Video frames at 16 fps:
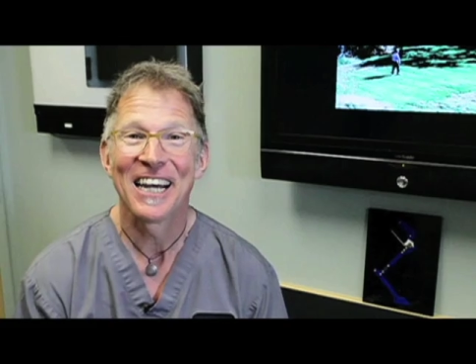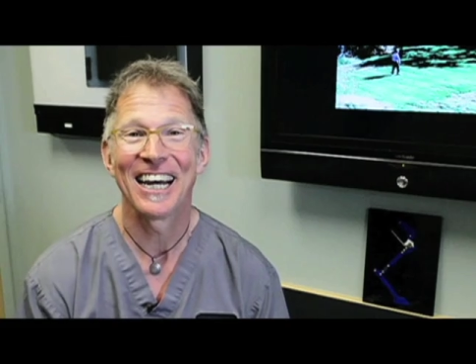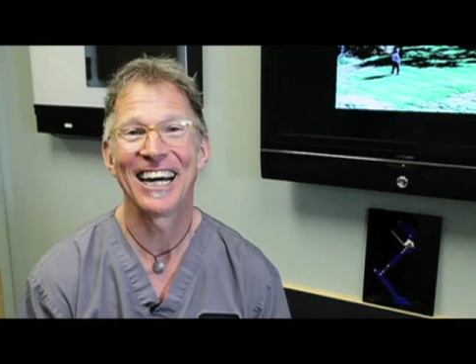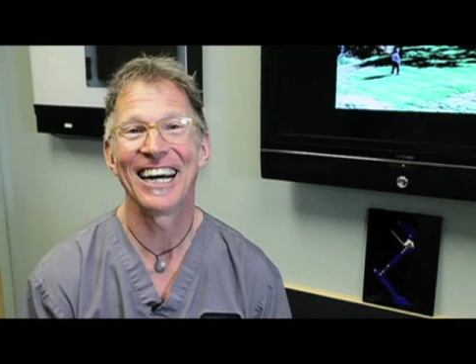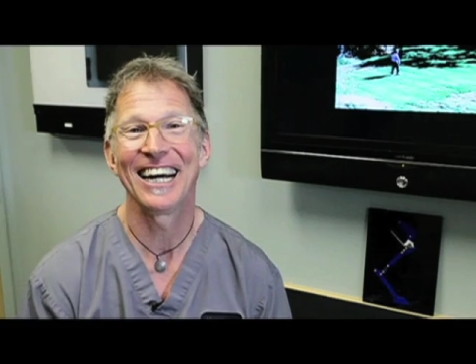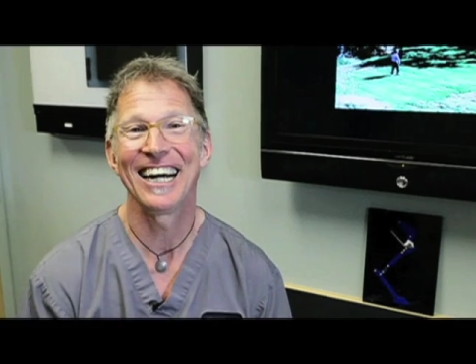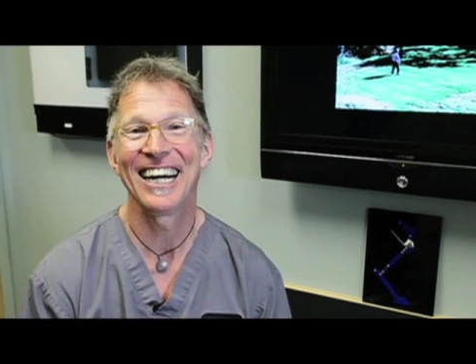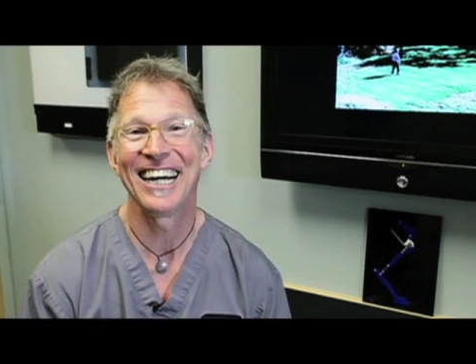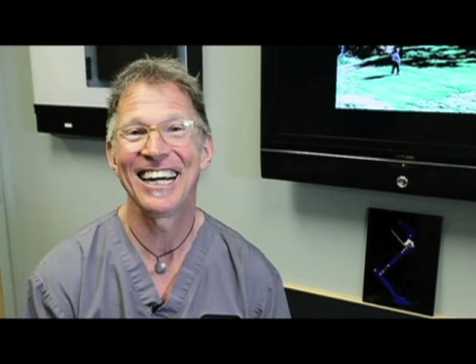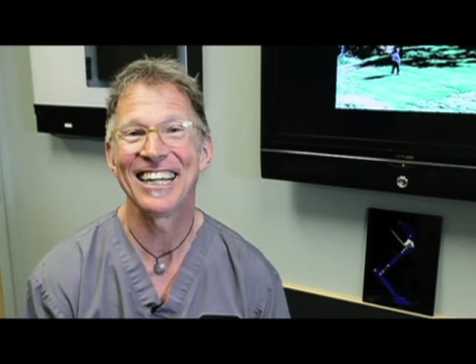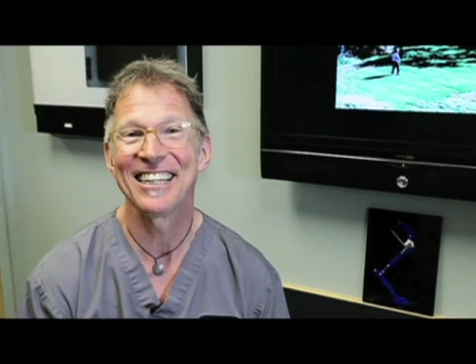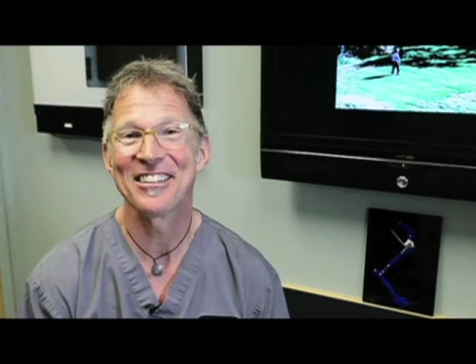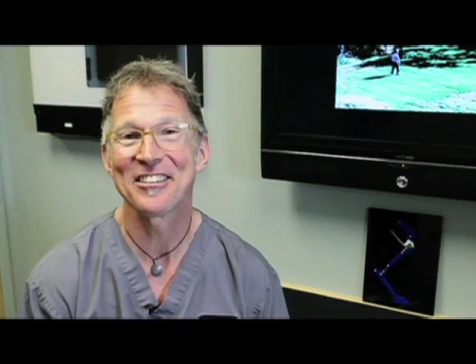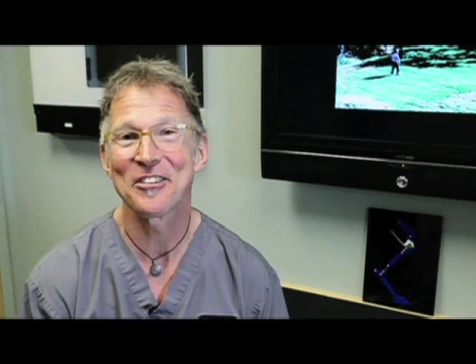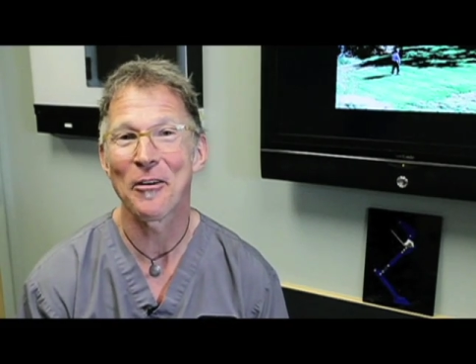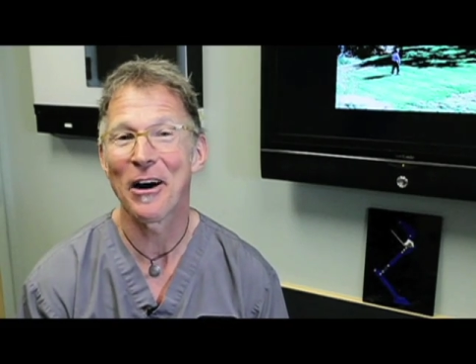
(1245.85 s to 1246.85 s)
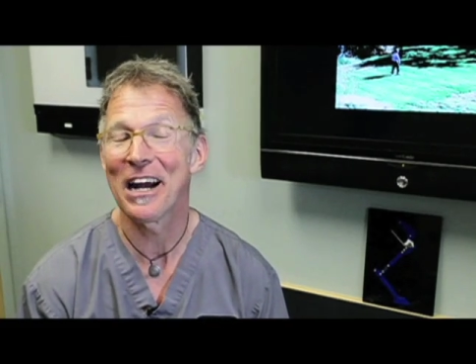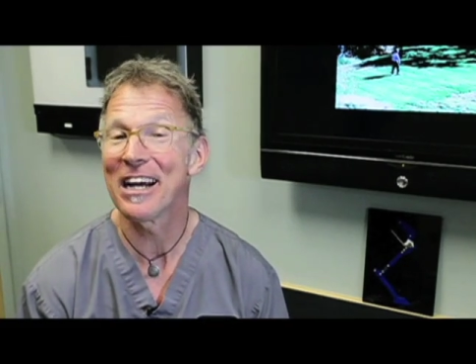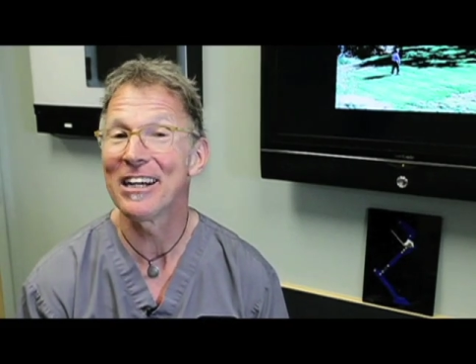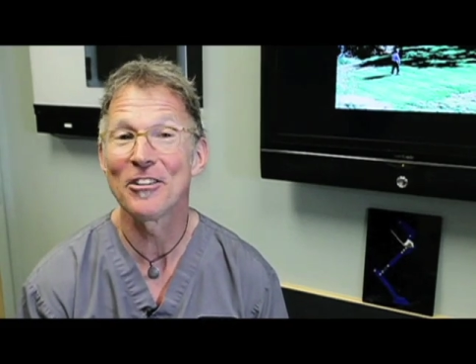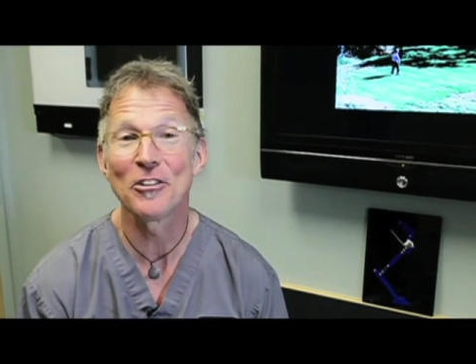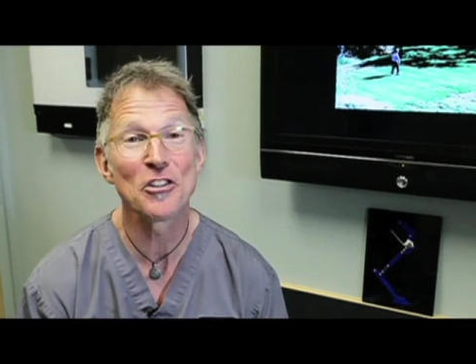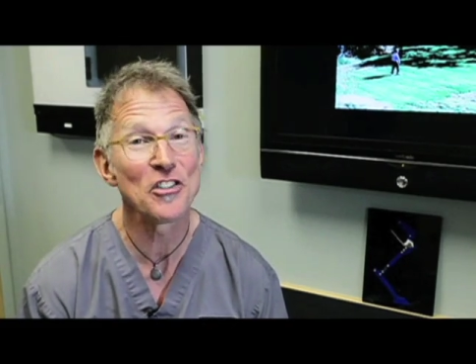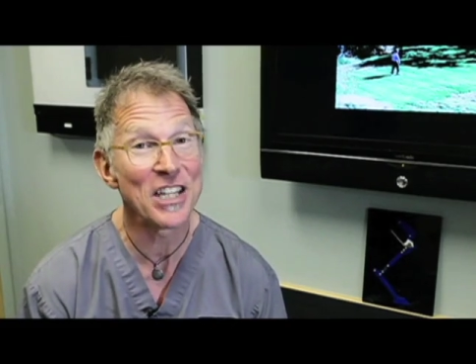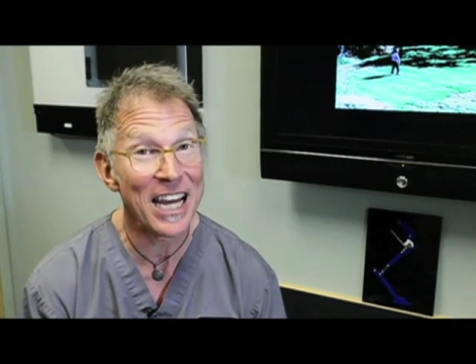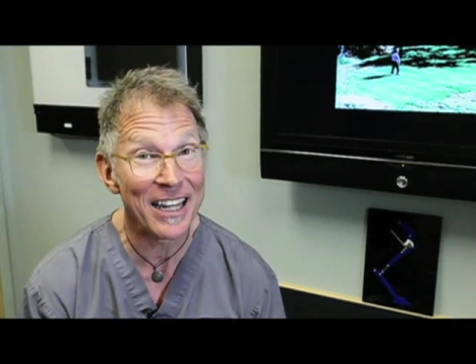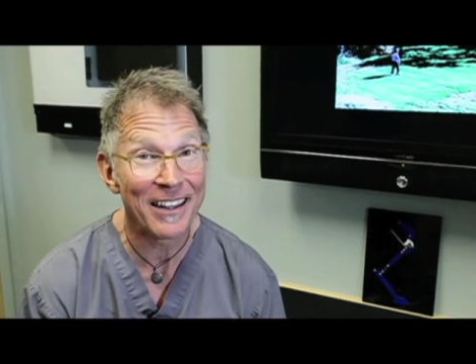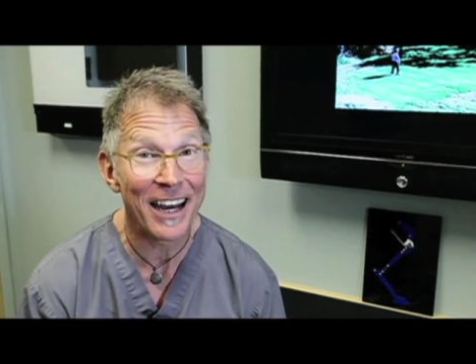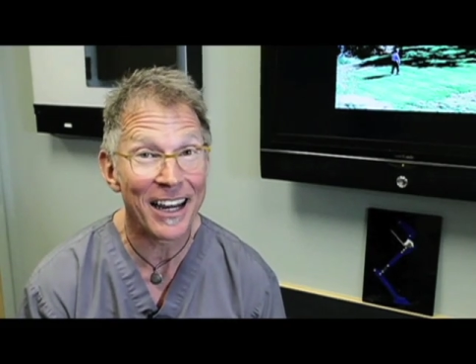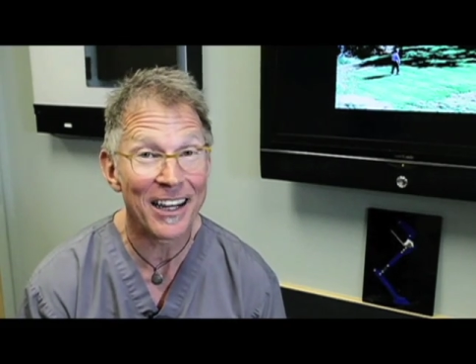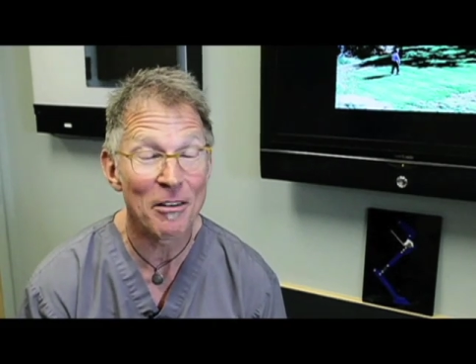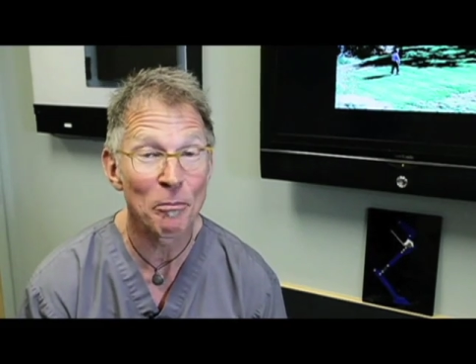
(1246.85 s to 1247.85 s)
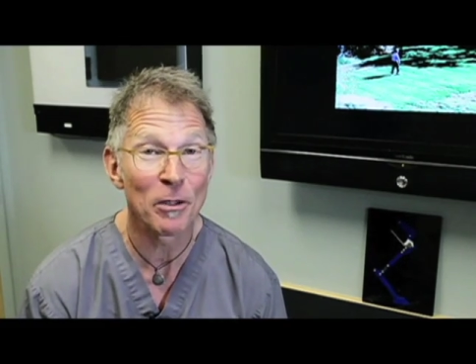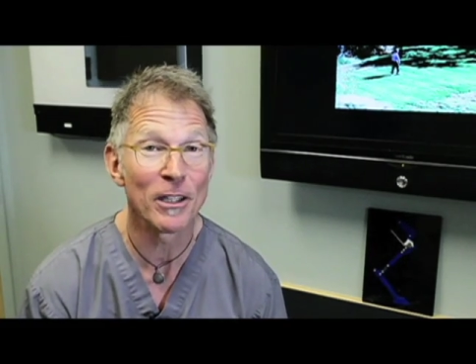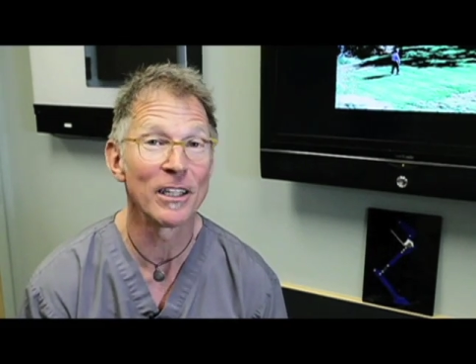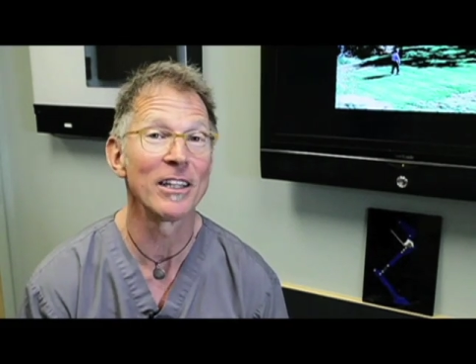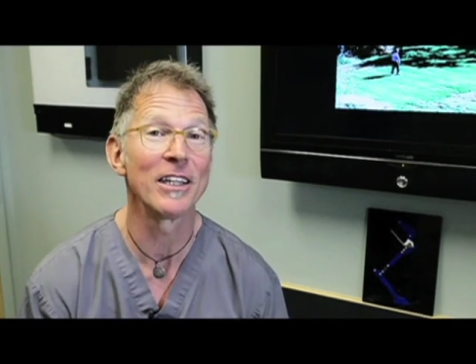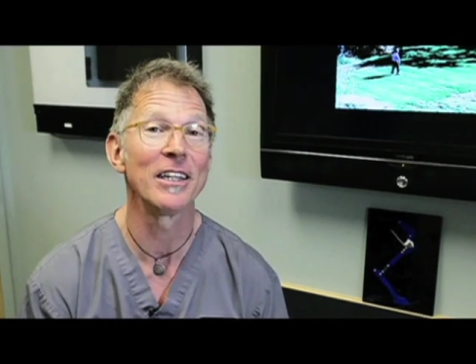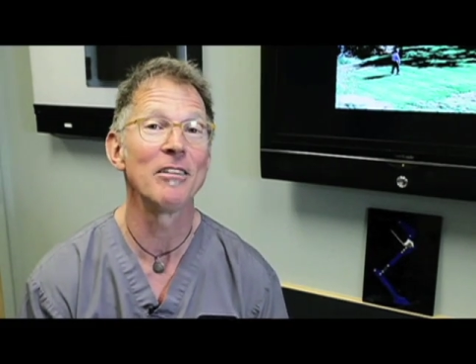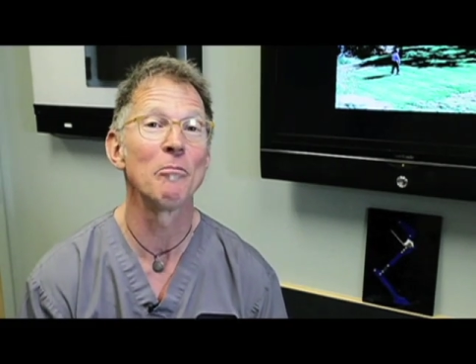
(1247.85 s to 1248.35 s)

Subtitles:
so I understand that completely.